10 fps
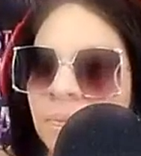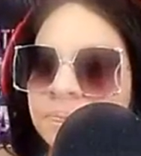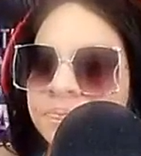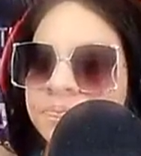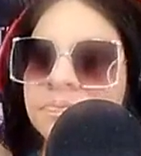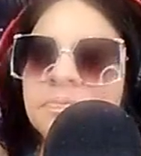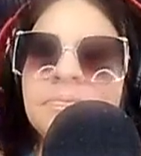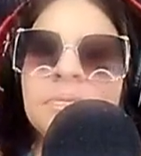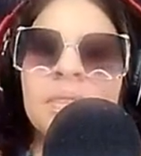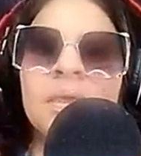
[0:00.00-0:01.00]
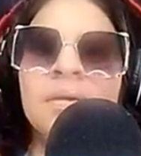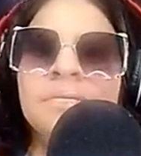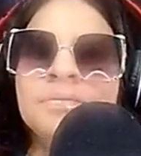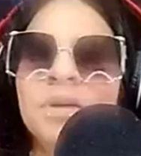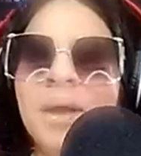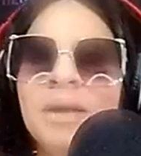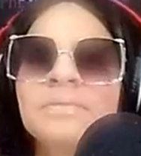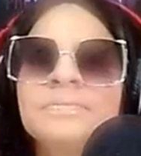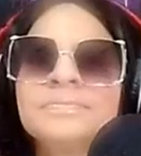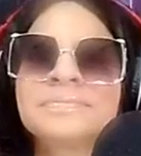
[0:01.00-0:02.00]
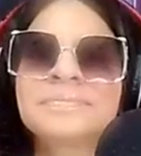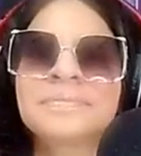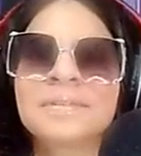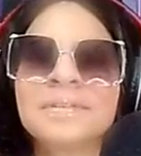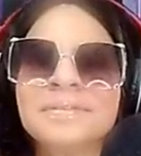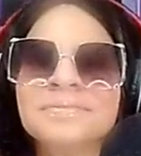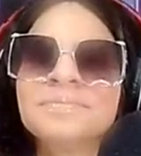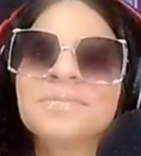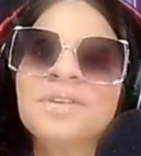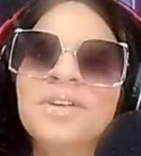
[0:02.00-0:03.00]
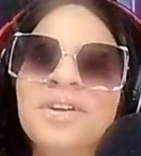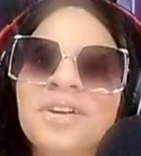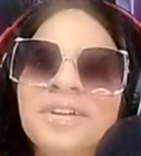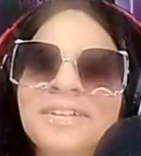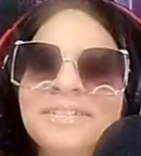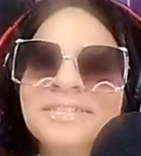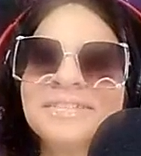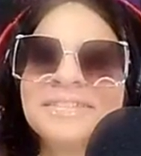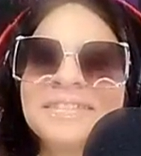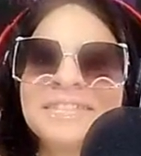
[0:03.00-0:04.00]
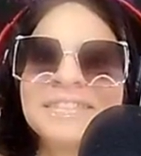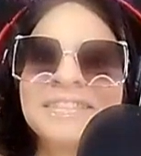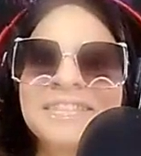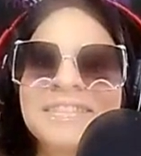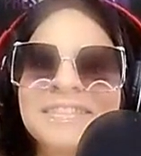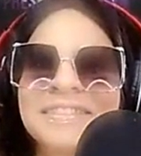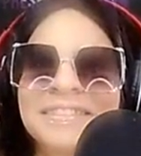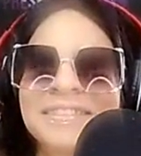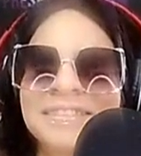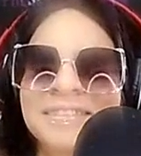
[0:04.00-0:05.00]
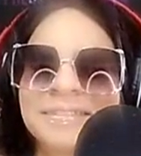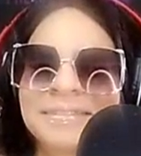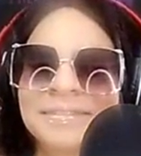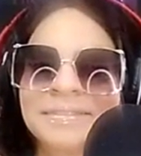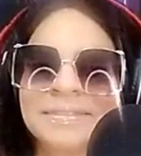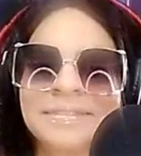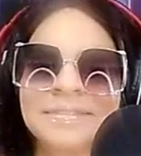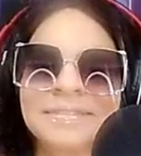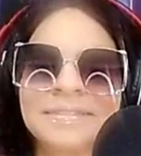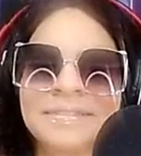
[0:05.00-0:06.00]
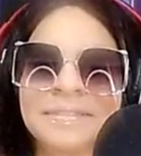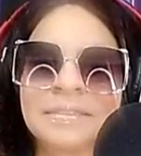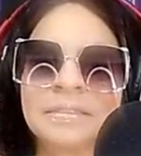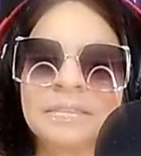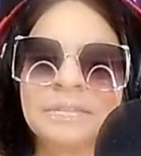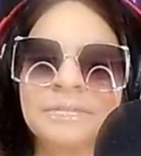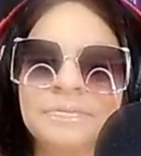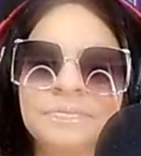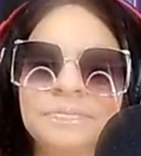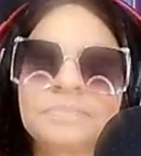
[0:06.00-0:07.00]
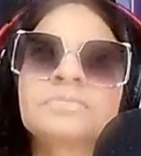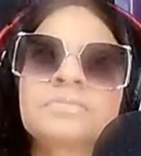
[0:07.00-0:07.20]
(not speaking)